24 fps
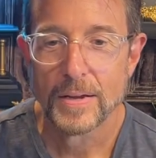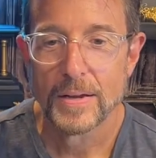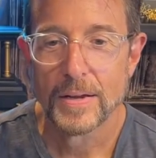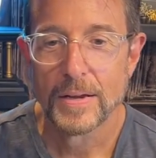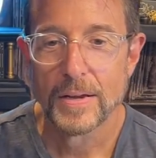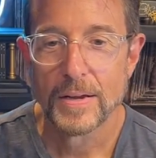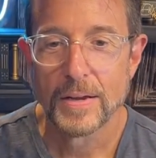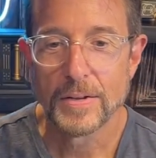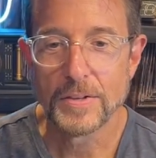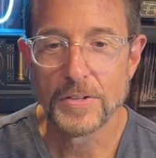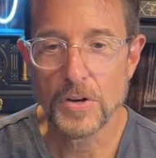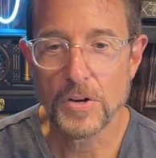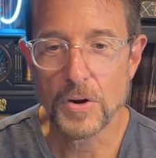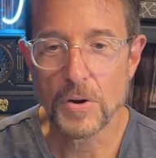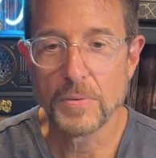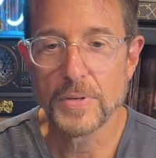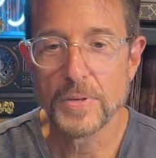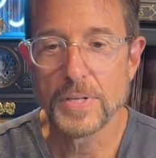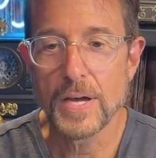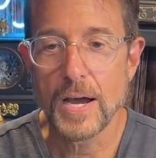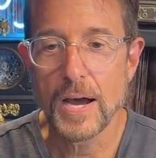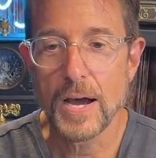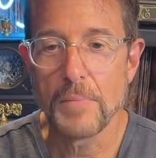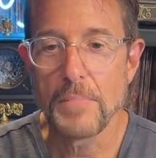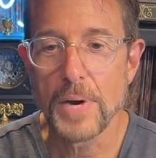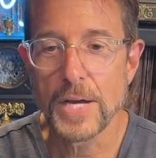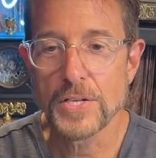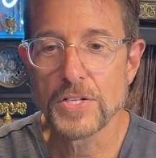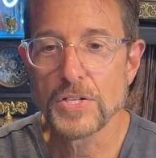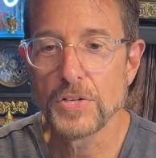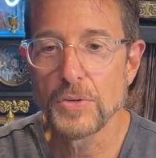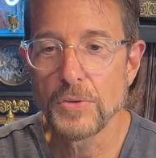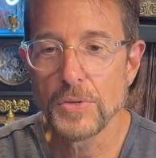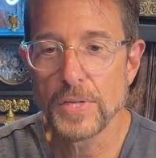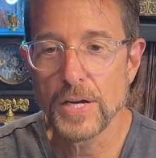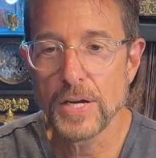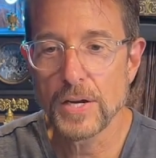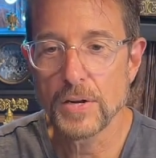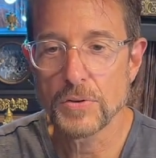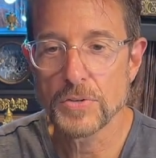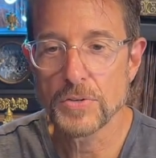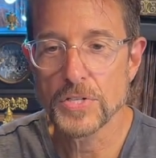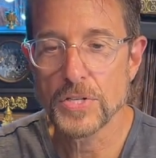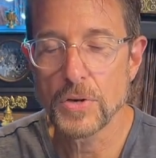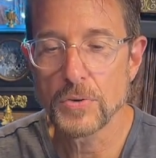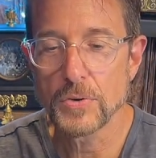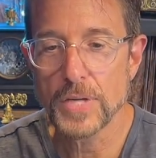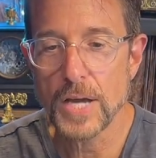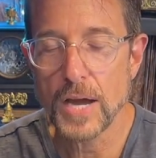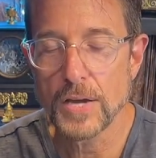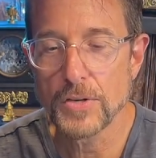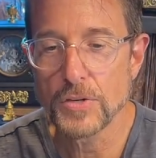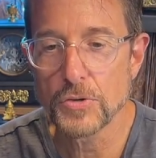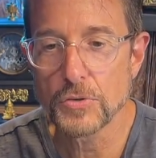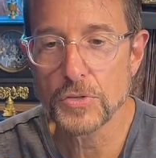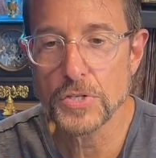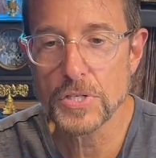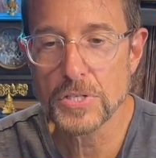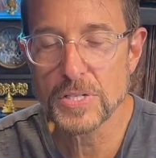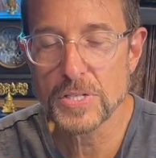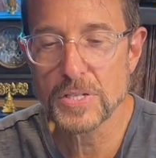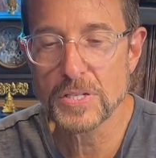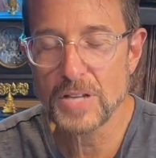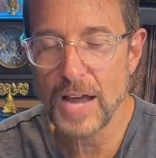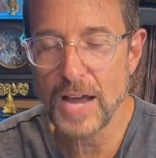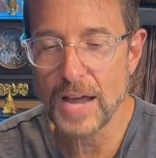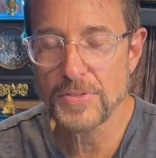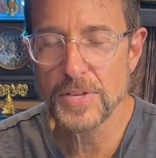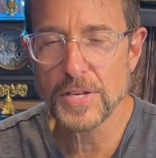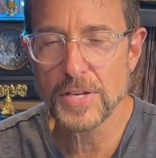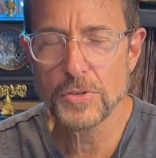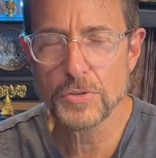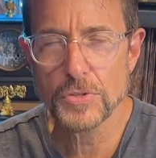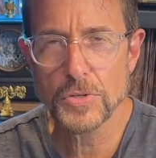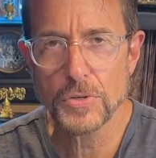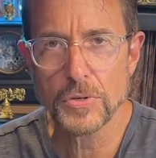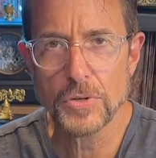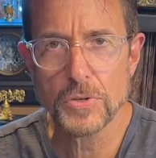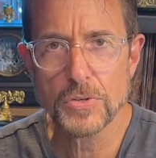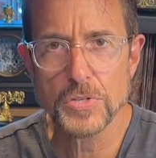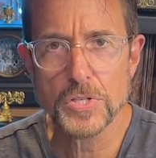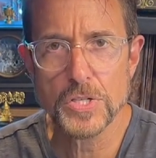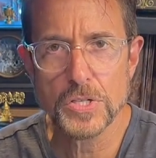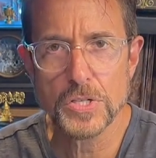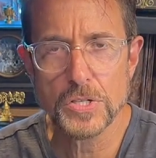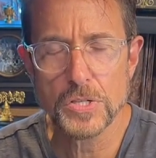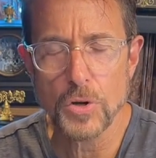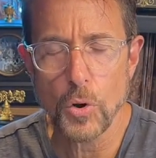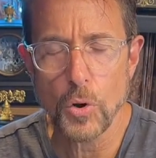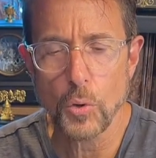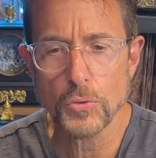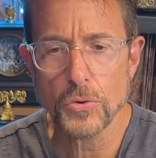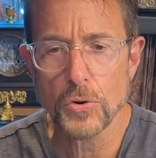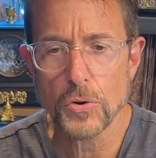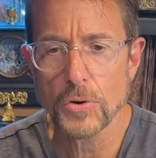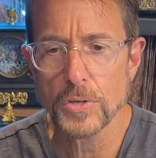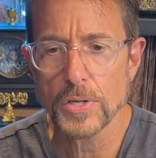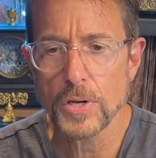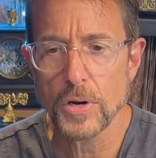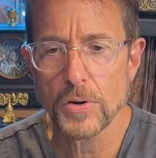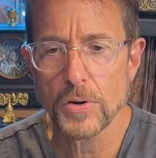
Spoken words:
By 2 years. So yeah, I think you're 2 years older or younger